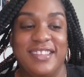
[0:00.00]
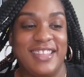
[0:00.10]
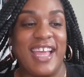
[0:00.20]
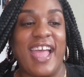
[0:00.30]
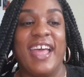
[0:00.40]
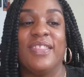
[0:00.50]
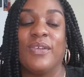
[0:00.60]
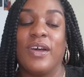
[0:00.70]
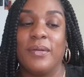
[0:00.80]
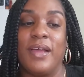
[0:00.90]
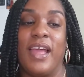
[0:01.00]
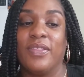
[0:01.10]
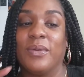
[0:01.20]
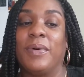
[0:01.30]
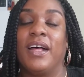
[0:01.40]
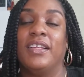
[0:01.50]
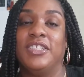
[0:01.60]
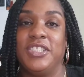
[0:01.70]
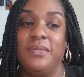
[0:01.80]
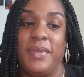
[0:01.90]
that anthrop
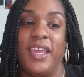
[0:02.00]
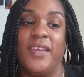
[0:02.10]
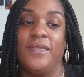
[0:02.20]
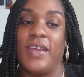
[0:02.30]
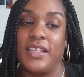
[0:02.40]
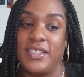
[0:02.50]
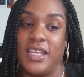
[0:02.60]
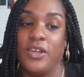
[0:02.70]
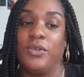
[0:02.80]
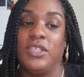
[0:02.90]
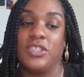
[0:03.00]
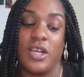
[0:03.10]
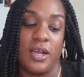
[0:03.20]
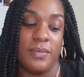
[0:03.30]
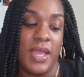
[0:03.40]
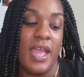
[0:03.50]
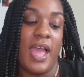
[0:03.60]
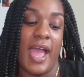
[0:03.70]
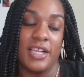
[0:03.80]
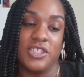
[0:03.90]
Anthropologie Maeve Sioni's top
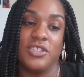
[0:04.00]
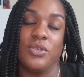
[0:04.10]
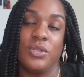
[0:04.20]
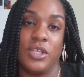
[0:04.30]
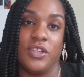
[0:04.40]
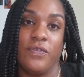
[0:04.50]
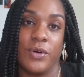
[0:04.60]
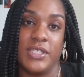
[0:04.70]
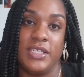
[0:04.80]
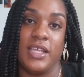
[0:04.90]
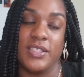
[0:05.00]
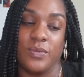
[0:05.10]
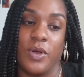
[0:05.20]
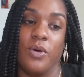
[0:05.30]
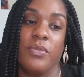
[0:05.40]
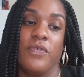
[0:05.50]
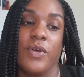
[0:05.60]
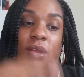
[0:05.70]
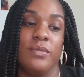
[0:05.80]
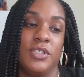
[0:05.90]
actually sold on the 14th as well. Before
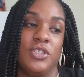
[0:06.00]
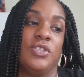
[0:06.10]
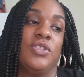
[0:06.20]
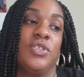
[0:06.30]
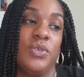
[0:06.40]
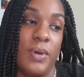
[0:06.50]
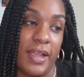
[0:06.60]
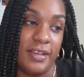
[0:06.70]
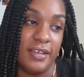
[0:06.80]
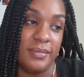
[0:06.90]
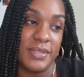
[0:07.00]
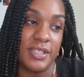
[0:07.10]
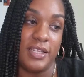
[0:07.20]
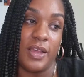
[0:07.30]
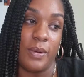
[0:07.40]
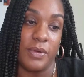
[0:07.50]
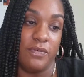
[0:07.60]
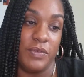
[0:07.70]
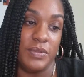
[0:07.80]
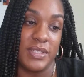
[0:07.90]
it was just two items. Now I'm
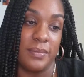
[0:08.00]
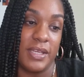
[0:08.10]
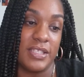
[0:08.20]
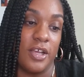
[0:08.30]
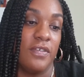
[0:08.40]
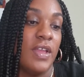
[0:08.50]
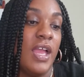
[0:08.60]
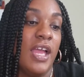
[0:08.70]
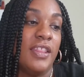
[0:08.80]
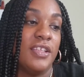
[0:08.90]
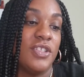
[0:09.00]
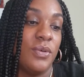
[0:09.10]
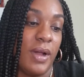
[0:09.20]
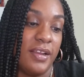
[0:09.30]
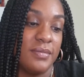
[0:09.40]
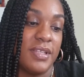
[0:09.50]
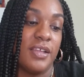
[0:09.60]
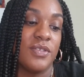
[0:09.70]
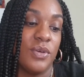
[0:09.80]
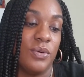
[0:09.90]
confusing myself. The two items that
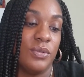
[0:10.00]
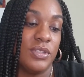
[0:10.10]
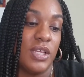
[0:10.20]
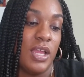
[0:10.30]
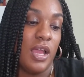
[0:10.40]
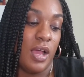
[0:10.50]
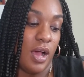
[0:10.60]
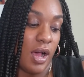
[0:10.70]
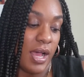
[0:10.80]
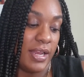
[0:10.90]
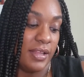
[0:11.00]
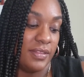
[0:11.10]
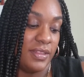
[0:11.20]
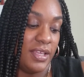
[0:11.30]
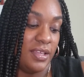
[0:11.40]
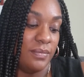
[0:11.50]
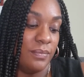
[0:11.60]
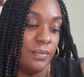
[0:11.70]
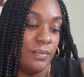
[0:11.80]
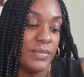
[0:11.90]
sold on the
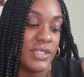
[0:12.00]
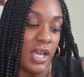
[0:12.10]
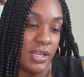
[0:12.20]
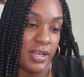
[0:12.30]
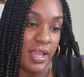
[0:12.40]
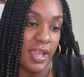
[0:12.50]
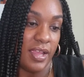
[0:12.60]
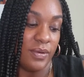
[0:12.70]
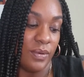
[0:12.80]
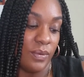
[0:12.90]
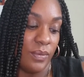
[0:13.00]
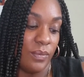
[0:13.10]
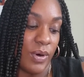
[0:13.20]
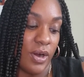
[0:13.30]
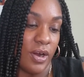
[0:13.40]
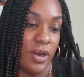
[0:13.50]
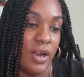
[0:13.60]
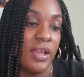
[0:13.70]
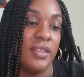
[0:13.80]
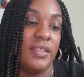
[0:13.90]
Sunday were
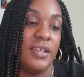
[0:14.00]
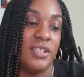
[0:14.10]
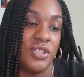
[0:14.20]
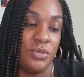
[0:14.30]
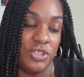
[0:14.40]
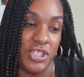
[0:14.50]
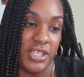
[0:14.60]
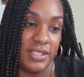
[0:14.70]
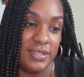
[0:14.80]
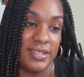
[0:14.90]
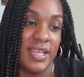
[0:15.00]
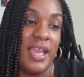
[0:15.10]
the two jeans